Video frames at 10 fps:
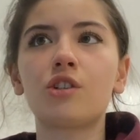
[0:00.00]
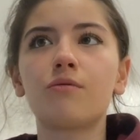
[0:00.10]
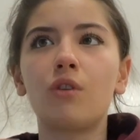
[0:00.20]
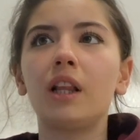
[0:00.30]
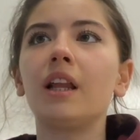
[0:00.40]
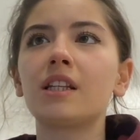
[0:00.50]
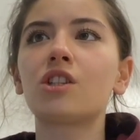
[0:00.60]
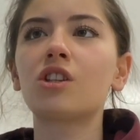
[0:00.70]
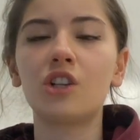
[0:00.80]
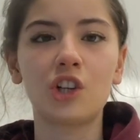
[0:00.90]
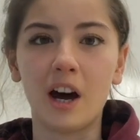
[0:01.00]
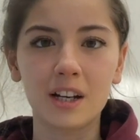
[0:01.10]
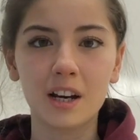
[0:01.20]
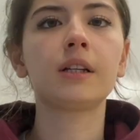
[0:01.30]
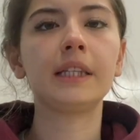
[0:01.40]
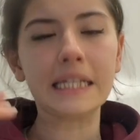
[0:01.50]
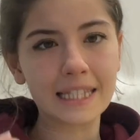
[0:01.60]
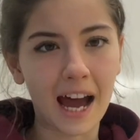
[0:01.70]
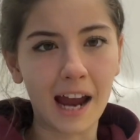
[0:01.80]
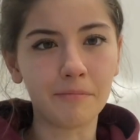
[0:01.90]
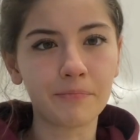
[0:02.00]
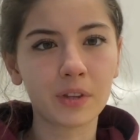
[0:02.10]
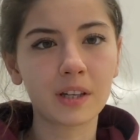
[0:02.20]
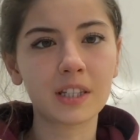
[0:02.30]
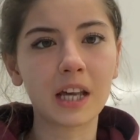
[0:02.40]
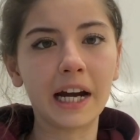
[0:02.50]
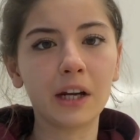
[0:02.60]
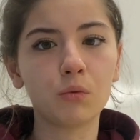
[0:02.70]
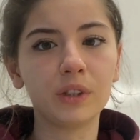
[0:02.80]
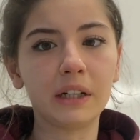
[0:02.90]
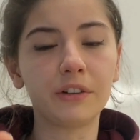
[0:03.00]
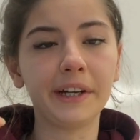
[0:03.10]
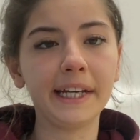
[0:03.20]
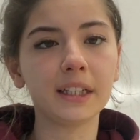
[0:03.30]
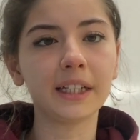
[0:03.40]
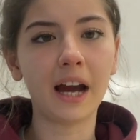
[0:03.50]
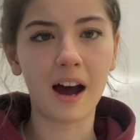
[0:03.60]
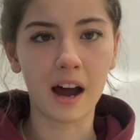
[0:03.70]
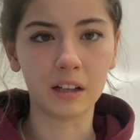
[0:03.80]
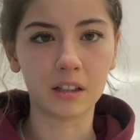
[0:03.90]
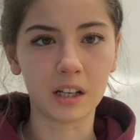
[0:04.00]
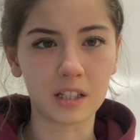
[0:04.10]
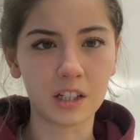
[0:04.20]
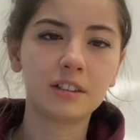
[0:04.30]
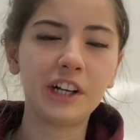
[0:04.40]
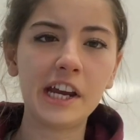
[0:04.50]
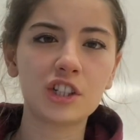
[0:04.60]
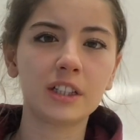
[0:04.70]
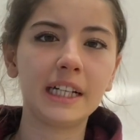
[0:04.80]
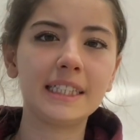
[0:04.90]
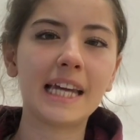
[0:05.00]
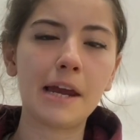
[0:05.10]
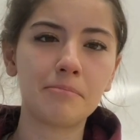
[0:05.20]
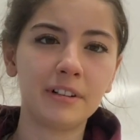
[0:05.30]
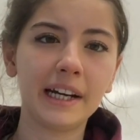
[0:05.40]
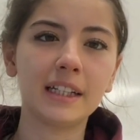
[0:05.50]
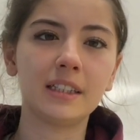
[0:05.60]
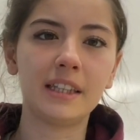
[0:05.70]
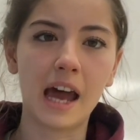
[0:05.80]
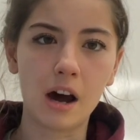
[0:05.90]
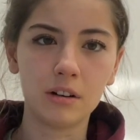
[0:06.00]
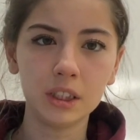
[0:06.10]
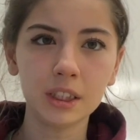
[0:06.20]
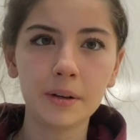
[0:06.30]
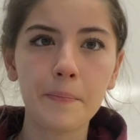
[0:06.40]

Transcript: one last shot. This time, starting with a really high dosage, gradually tapering it down.